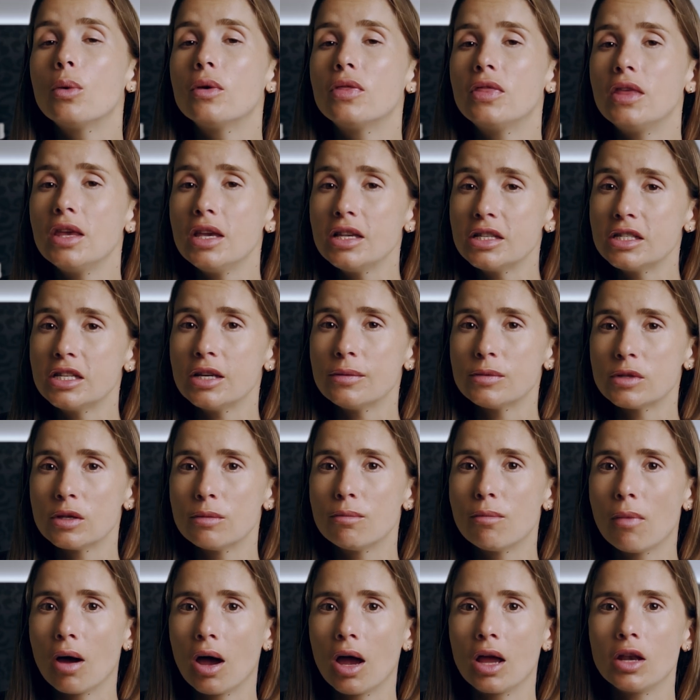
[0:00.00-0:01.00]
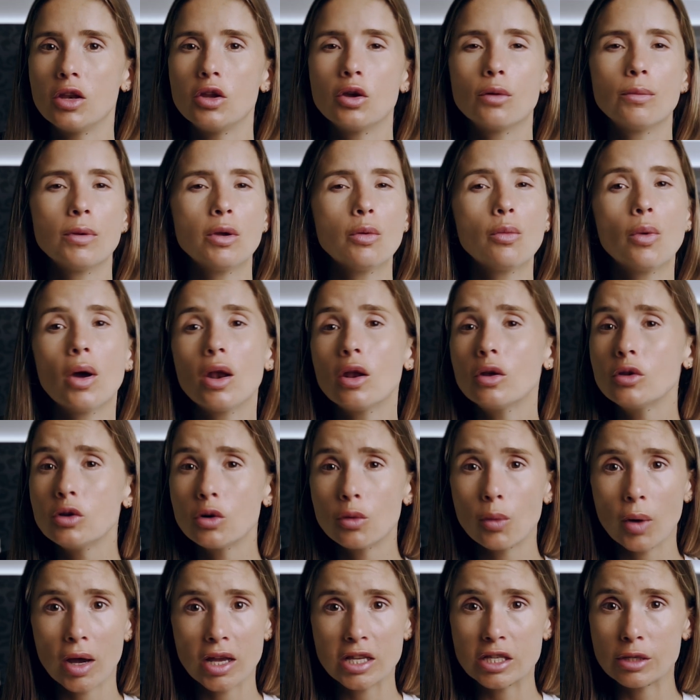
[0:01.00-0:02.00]
With these tips in mind, you'll be well on
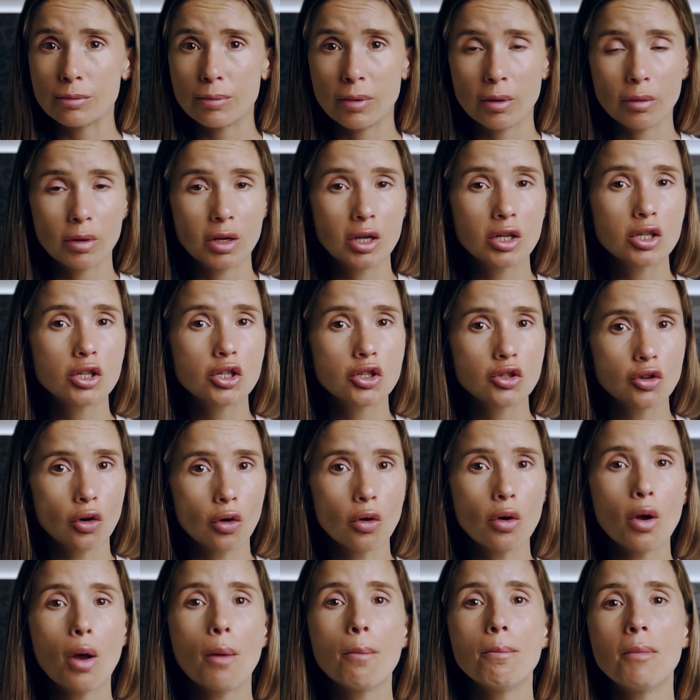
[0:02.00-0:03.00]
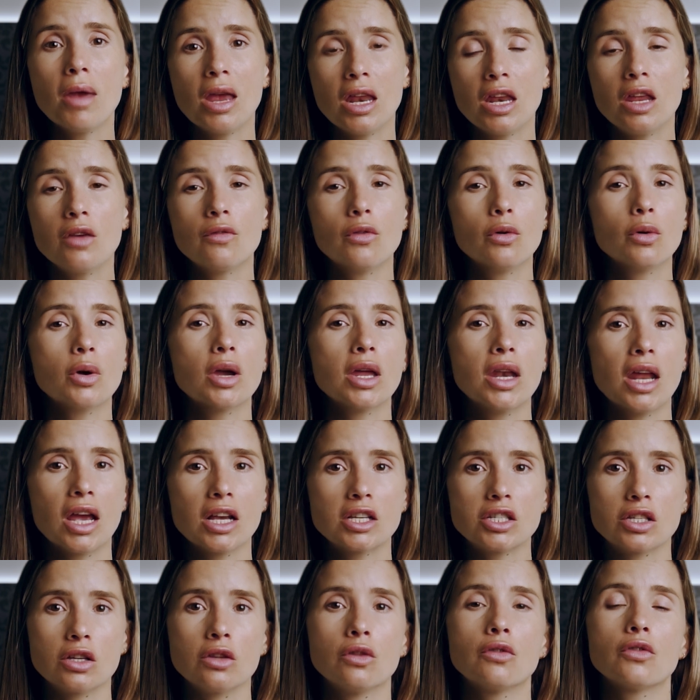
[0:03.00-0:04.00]
your way to building a strong, meaningful
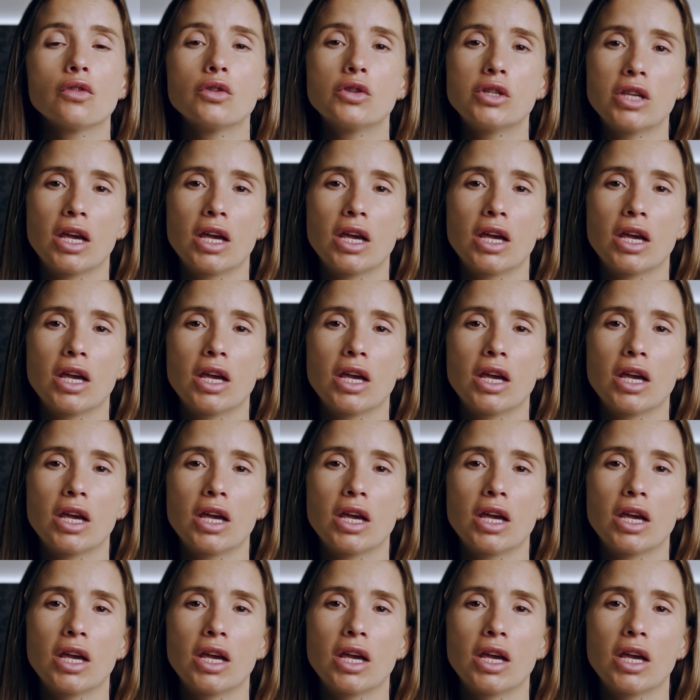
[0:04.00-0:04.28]
connection through